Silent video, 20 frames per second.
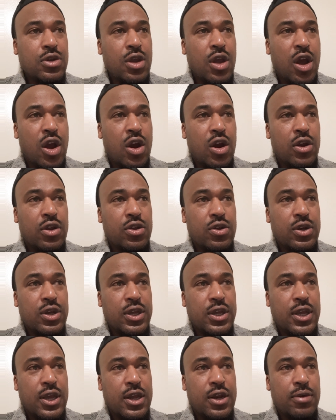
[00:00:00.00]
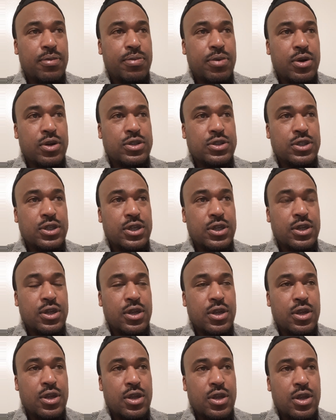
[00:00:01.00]
Alright, you look at a person,
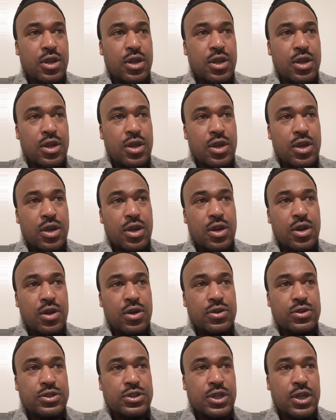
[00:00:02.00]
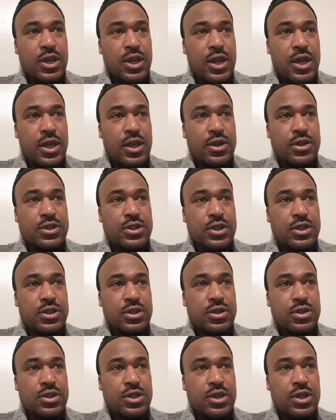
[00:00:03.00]
you know what I'm saying, like you just
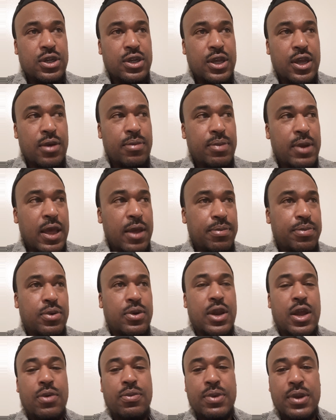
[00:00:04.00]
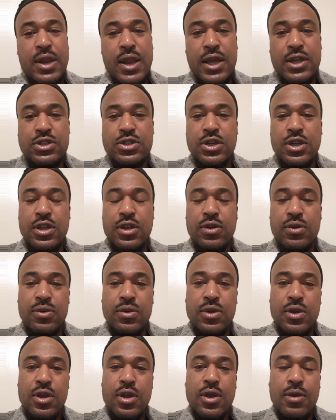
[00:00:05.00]
look at black people, like we naturally
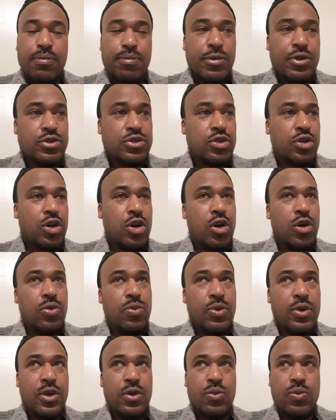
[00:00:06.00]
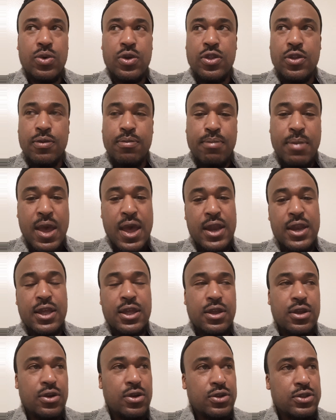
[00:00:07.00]
musical, we
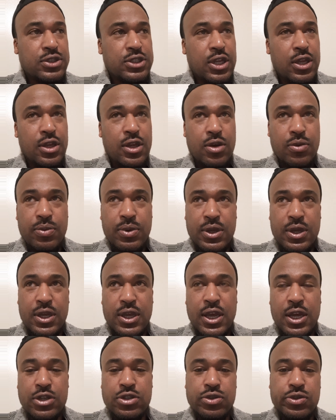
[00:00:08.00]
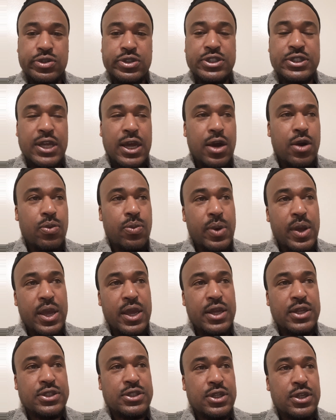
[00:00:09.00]
rhythmatic, you know what I'm saying, because we could catch on sound
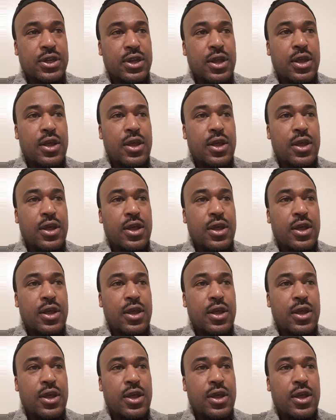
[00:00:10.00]
waves and